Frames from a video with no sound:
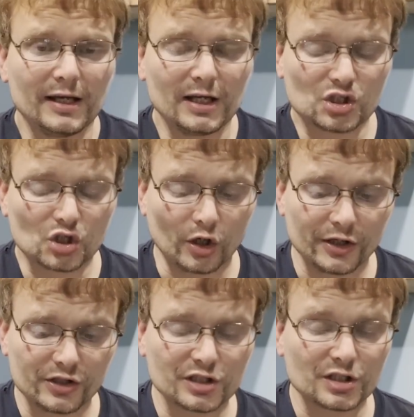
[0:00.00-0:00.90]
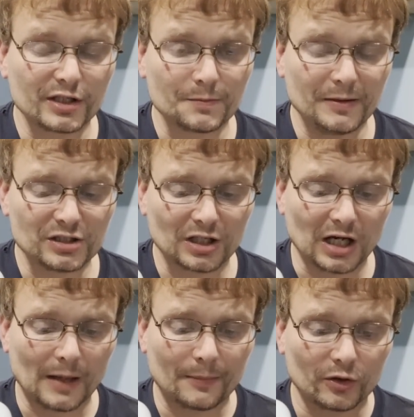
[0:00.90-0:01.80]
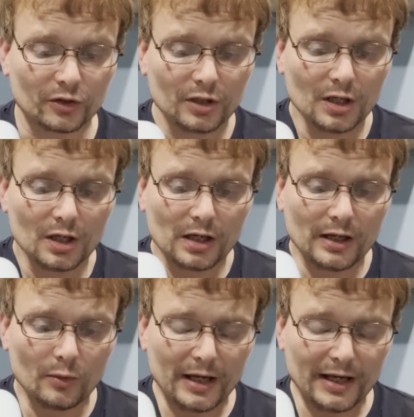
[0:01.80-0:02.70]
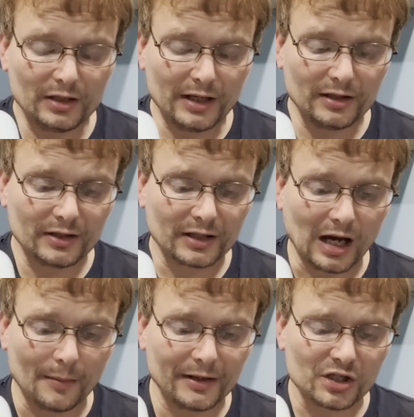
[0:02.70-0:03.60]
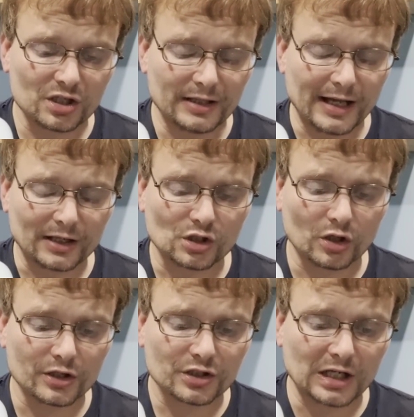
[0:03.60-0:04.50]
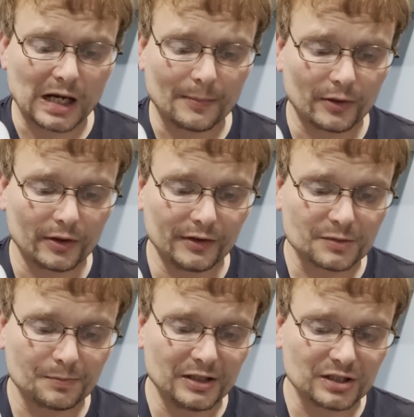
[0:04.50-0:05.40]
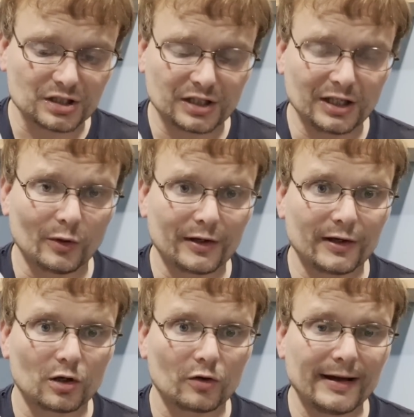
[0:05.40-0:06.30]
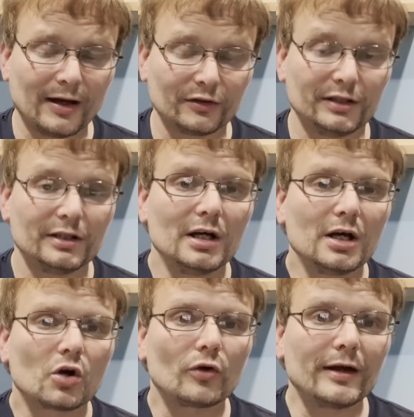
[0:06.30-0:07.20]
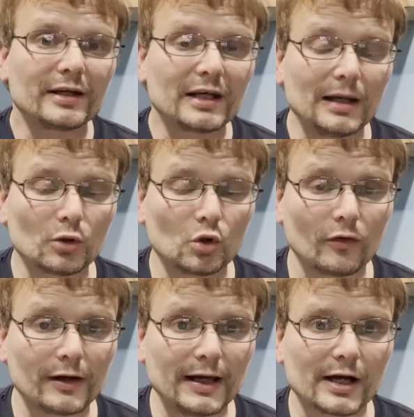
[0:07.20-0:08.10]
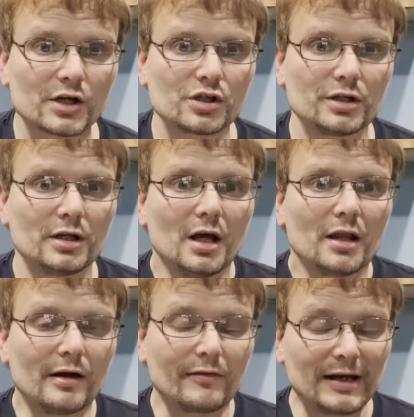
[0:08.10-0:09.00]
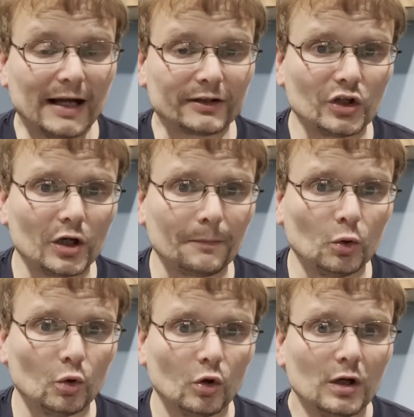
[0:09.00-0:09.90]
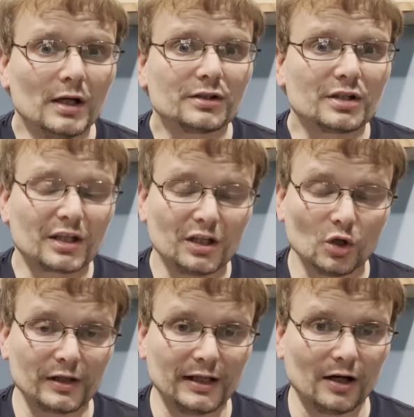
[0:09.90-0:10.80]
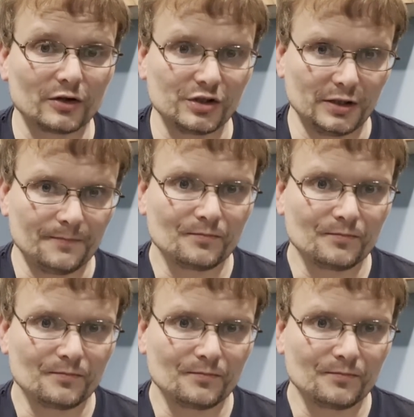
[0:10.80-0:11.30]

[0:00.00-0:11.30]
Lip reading: It charges this piece of copper, and the combination of that charged copper and this piece of steel here around it create a chemical reaction that react in your pool to kill the algae.